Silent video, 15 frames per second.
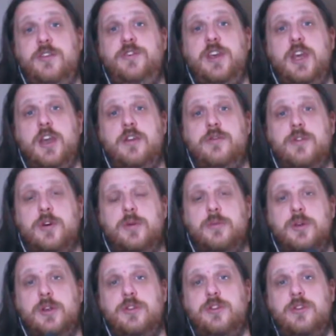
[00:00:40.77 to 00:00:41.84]
EVA foam.
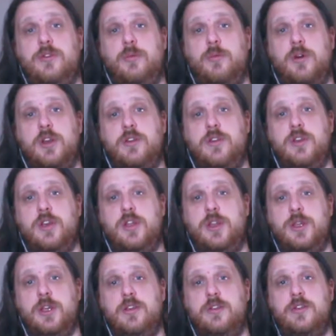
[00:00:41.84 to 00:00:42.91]
It's one of the
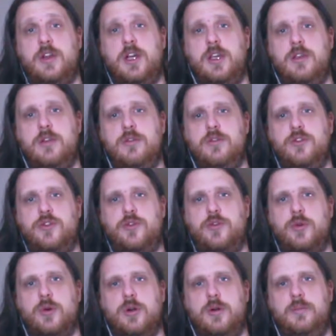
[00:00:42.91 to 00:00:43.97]
things that I use
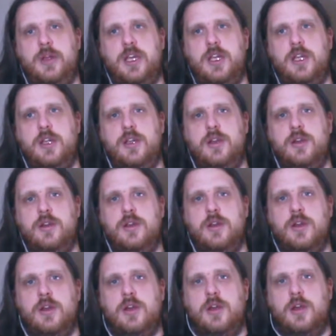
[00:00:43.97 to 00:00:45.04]
for making
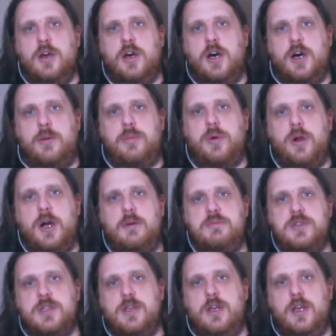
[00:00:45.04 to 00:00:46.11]

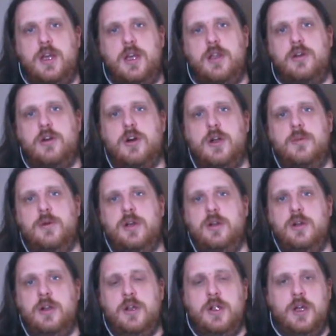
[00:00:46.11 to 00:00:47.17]
props and
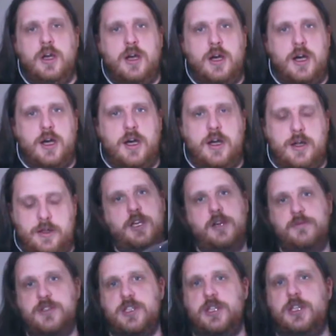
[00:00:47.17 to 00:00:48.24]
armor. It
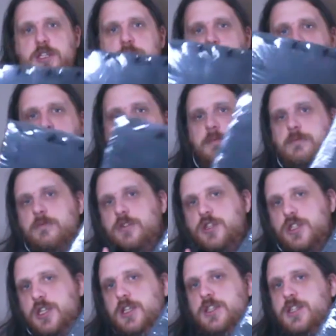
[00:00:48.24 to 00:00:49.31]
comes in these big
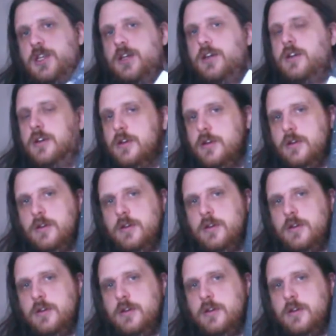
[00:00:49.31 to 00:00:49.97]
sheets here.